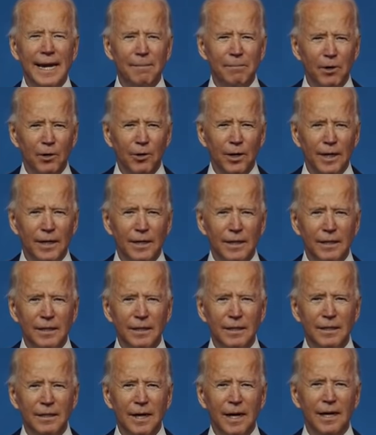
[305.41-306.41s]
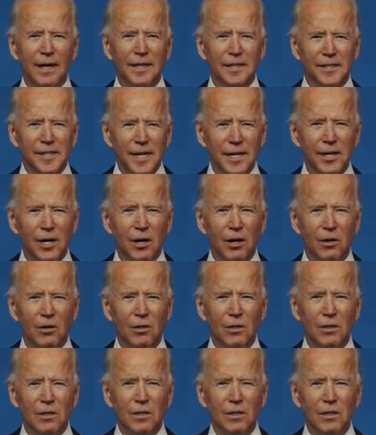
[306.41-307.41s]
an immigrant, a Latino,
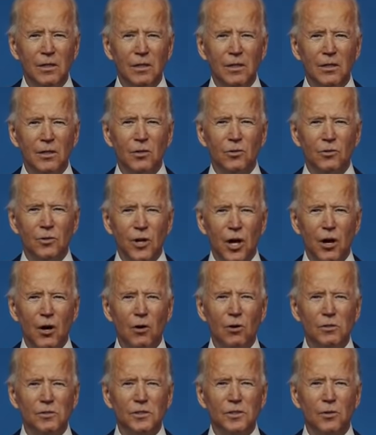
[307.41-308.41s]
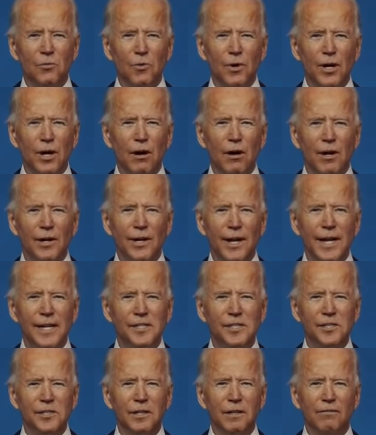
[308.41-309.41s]
who knows that we are a
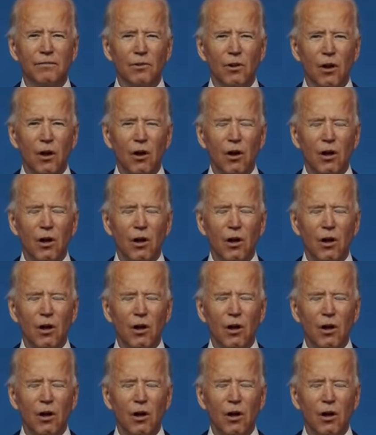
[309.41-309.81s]
nation of